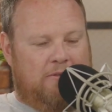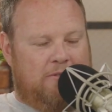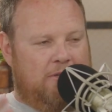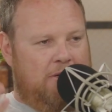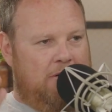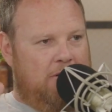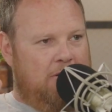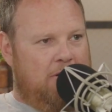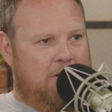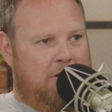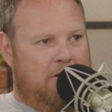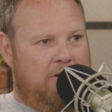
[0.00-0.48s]

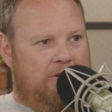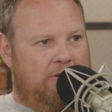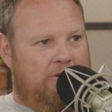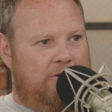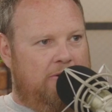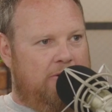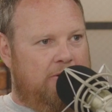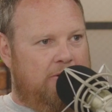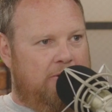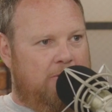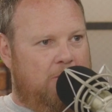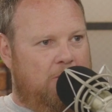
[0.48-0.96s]
Silicon
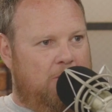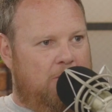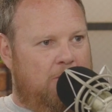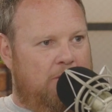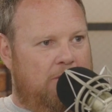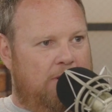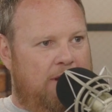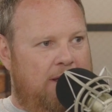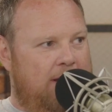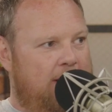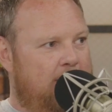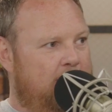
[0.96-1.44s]
or
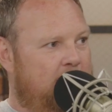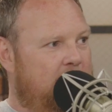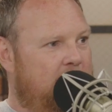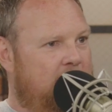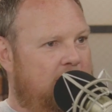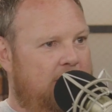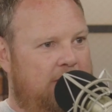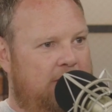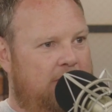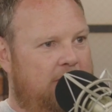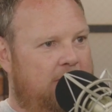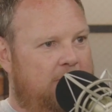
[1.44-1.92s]
or AMD
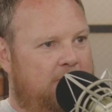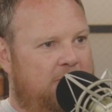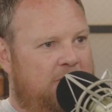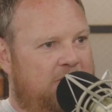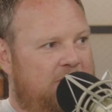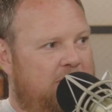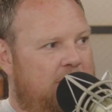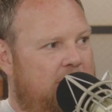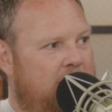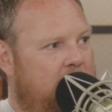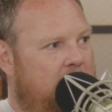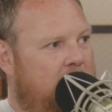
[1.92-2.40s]
in your
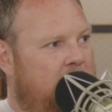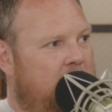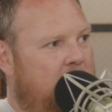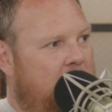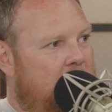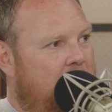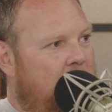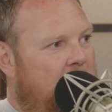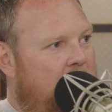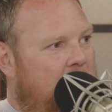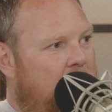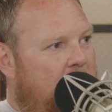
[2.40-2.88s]
machine
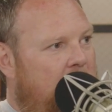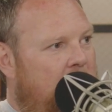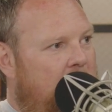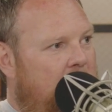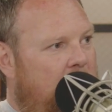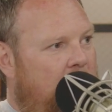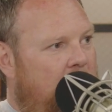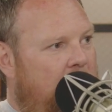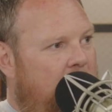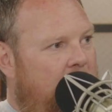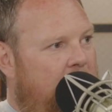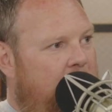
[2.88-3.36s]

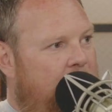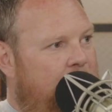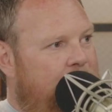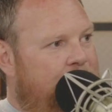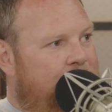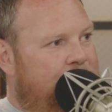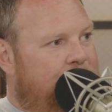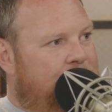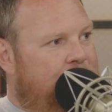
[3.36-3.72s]
right now.